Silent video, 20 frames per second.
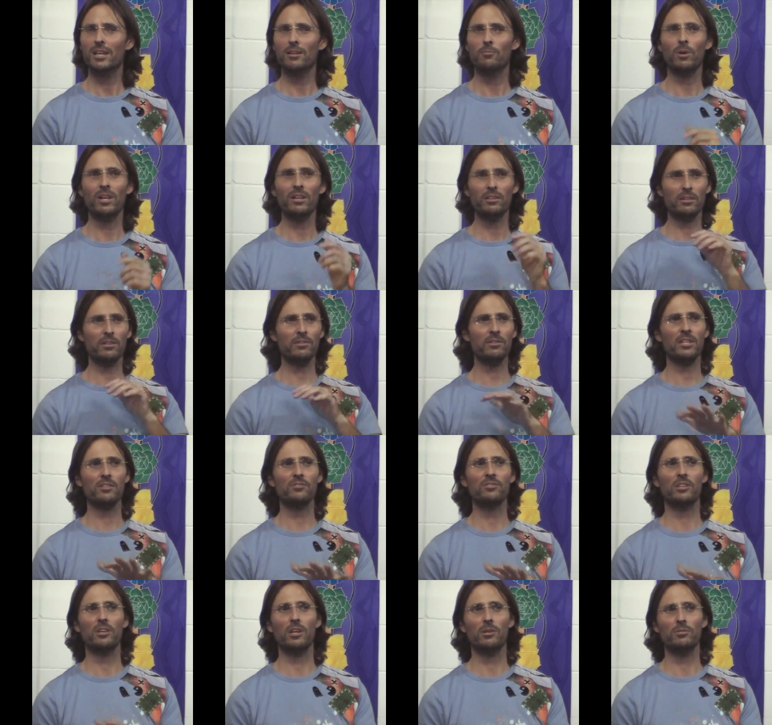And one of the
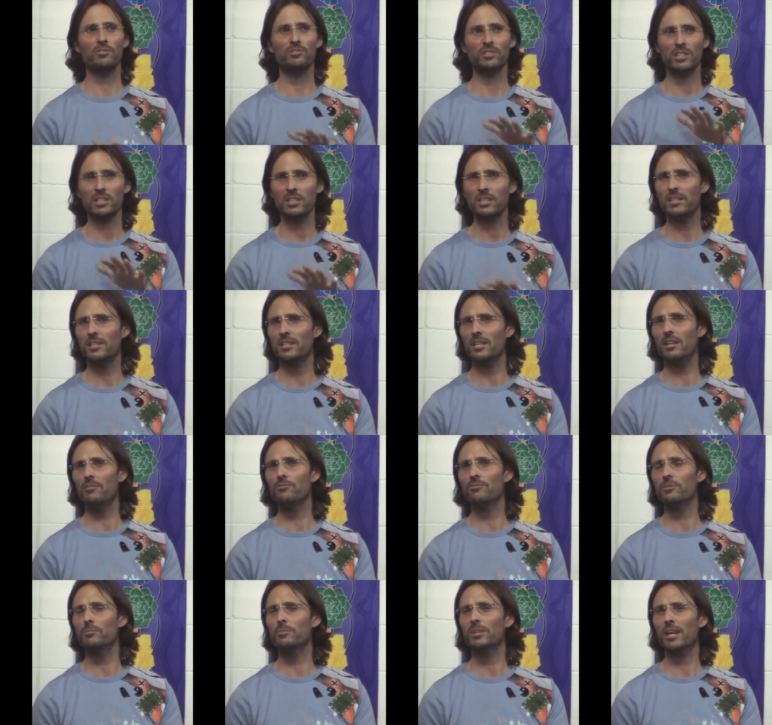things that I would dearly
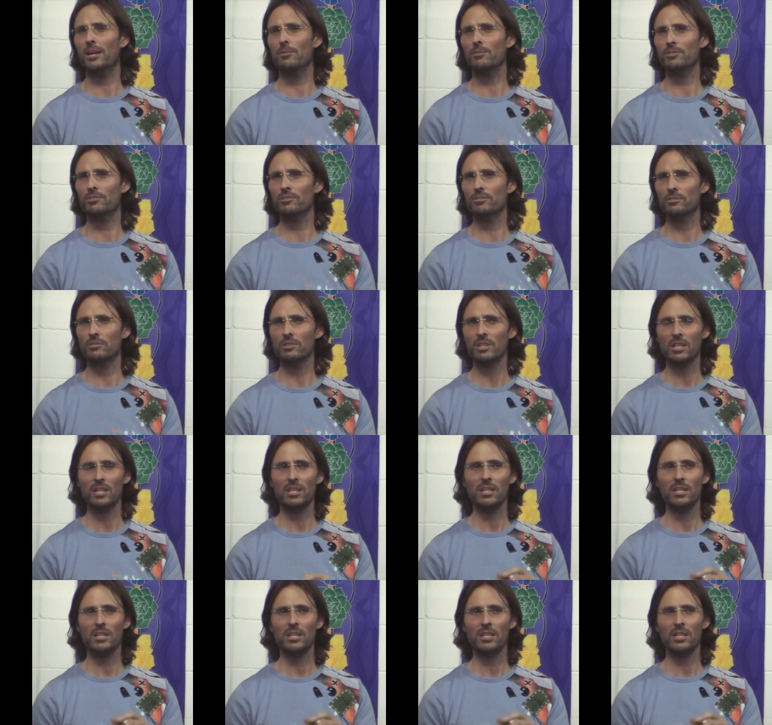love to be able to do